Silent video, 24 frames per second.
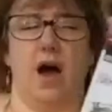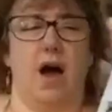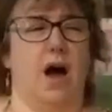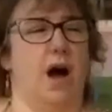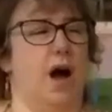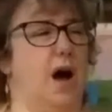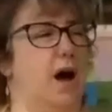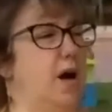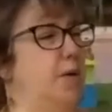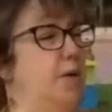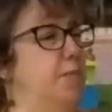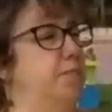
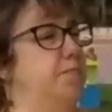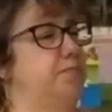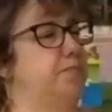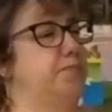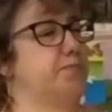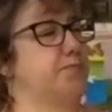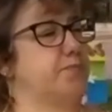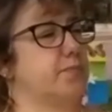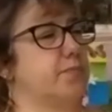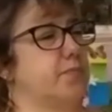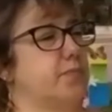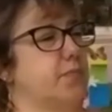
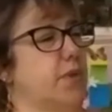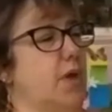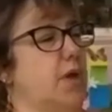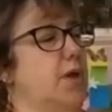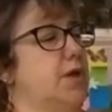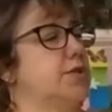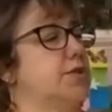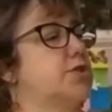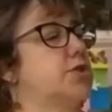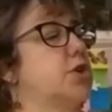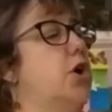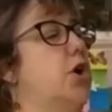
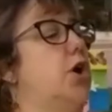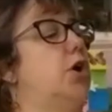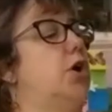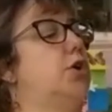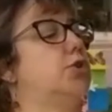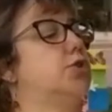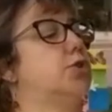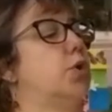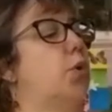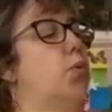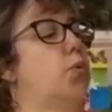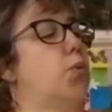It's
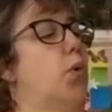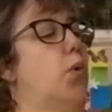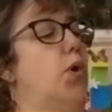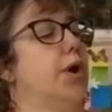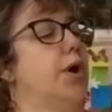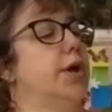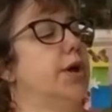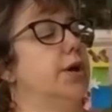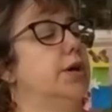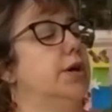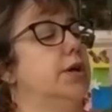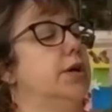called
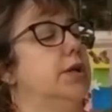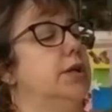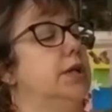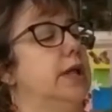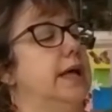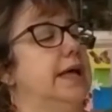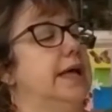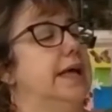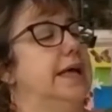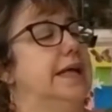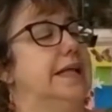Royal